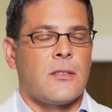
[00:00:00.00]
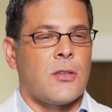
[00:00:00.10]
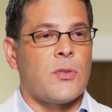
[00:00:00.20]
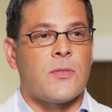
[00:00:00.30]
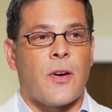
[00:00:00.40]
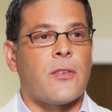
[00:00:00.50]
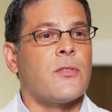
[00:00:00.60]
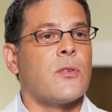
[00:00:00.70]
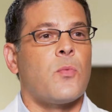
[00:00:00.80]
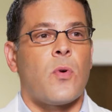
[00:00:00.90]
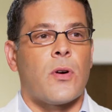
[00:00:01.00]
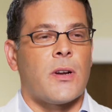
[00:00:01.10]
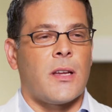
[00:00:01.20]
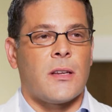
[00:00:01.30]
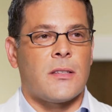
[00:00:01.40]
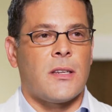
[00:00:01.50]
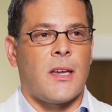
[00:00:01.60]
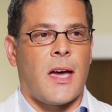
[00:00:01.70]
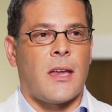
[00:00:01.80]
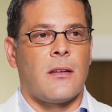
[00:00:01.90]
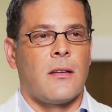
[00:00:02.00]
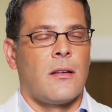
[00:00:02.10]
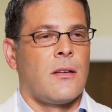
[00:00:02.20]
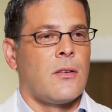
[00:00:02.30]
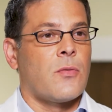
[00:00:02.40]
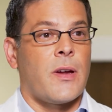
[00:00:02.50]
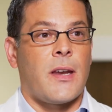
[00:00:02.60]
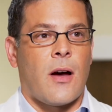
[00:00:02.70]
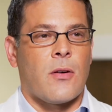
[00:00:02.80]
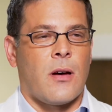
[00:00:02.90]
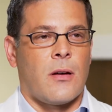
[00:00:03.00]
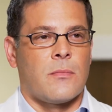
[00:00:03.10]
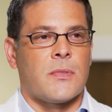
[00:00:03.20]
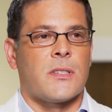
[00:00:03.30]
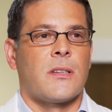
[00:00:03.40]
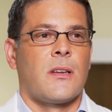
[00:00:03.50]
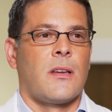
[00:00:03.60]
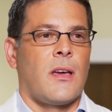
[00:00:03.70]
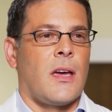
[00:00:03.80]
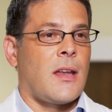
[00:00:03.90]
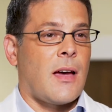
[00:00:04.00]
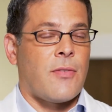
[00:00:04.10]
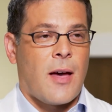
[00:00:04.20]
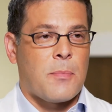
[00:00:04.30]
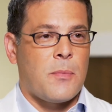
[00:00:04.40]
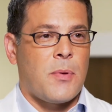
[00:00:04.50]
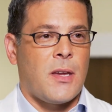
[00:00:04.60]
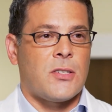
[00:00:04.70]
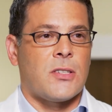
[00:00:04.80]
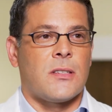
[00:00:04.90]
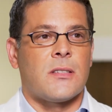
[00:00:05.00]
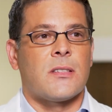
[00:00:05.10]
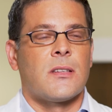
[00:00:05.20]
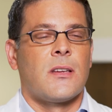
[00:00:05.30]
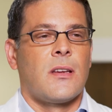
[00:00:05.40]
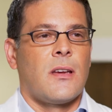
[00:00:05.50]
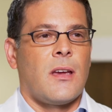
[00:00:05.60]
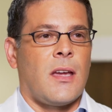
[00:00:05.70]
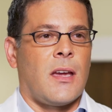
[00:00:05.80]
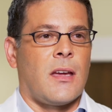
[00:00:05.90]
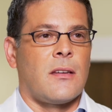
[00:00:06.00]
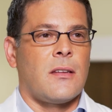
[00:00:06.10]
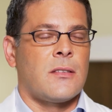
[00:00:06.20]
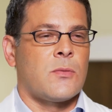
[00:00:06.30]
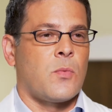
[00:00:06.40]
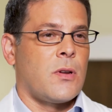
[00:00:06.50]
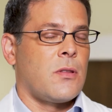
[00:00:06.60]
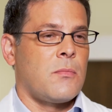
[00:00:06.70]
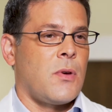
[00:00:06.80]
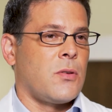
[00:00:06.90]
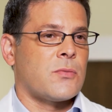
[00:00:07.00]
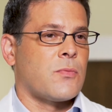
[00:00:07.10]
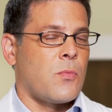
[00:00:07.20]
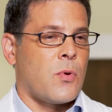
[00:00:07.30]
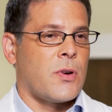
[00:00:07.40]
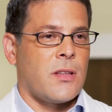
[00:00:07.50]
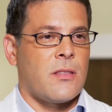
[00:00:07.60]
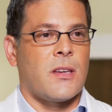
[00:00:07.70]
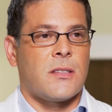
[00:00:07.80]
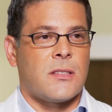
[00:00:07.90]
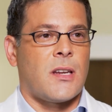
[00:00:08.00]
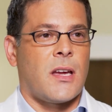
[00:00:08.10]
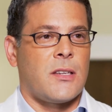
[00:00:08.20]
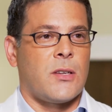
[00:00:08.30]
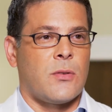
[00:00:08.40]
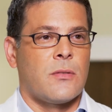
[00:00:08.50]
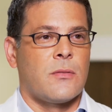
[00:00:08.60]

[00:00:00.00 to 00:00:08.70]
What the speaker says: So it's very rewarding to get great outcomes and have happy patients, and it's one of the most rewarding things that I do.